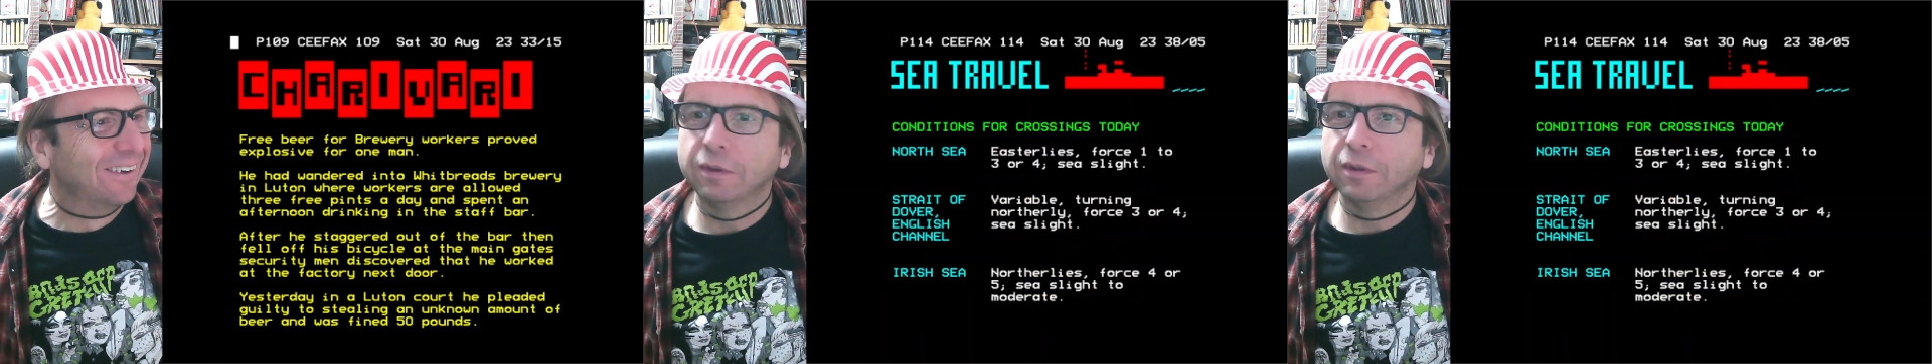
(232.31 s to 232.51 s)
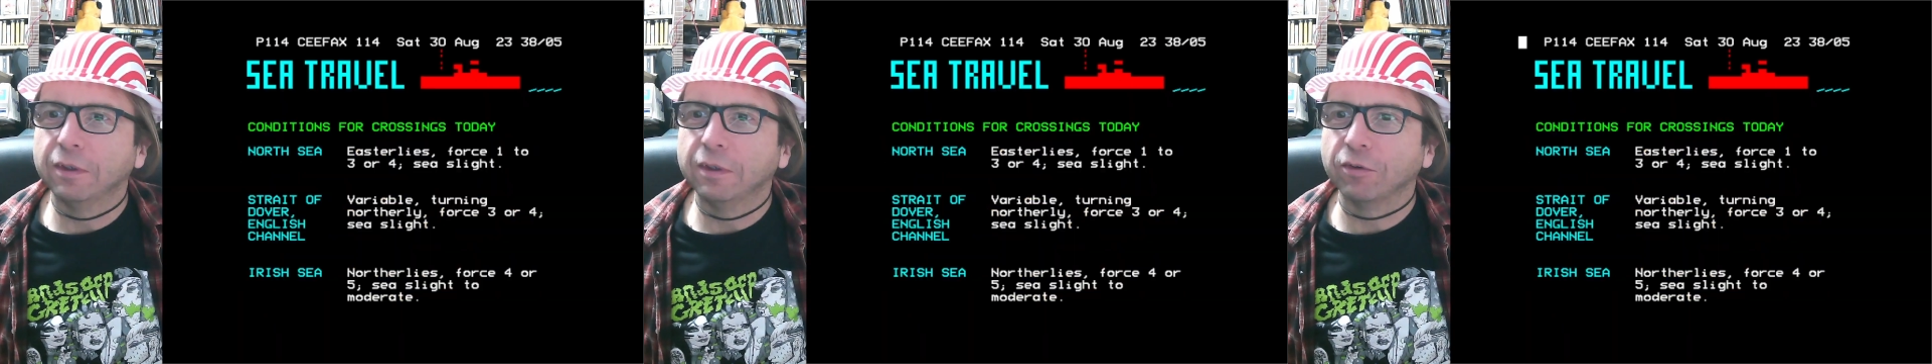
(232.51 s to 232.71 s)

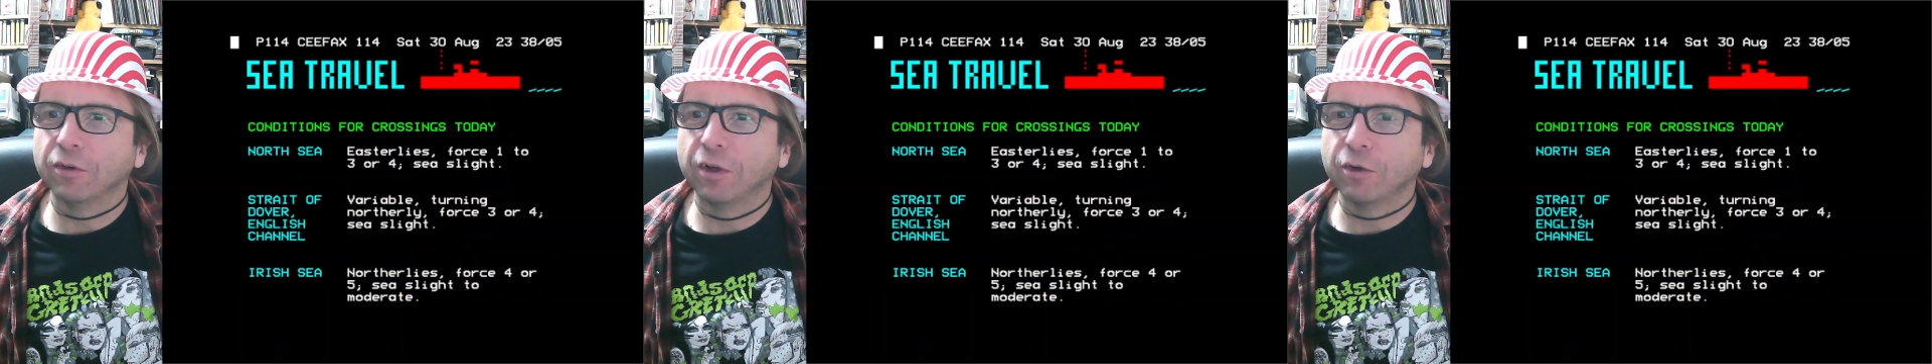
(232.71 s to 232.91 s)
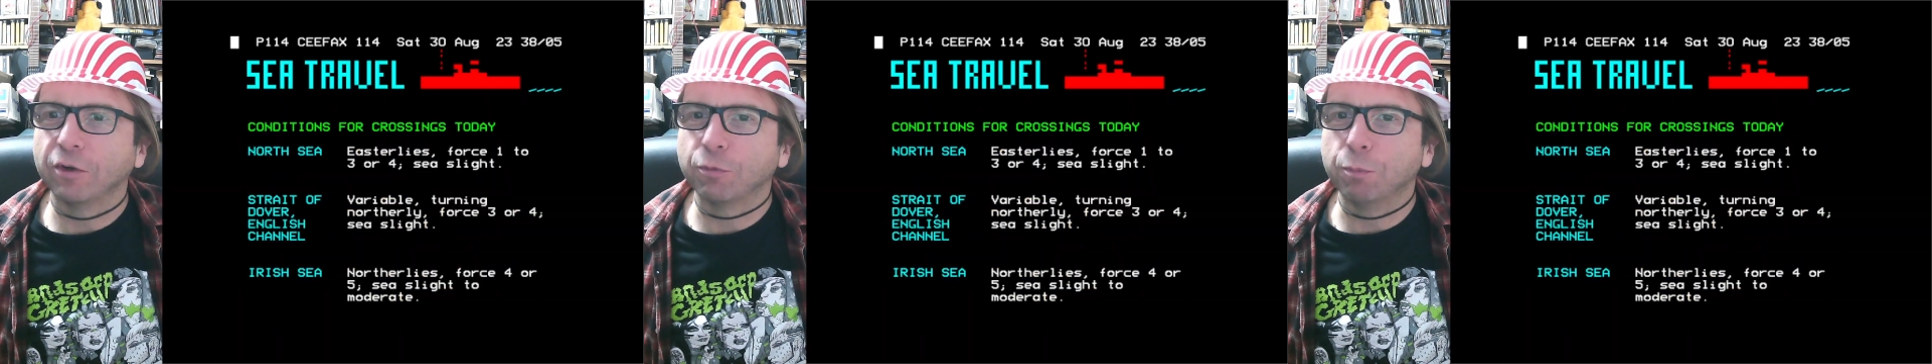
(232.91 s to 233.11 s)
Here's a
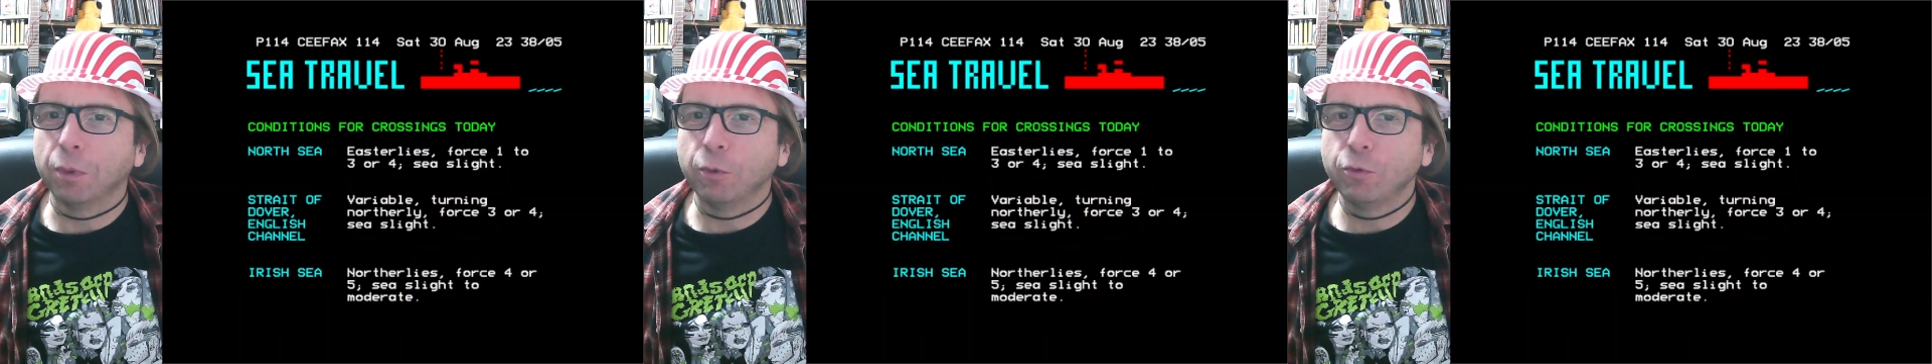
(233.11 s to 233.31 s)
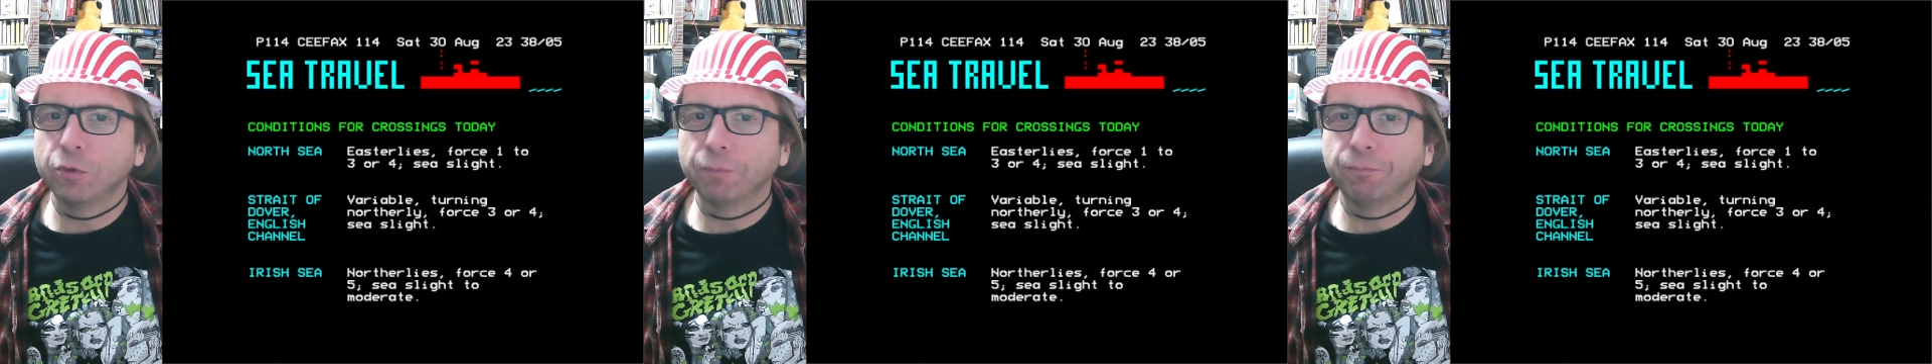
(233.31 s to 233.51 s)
nice boat.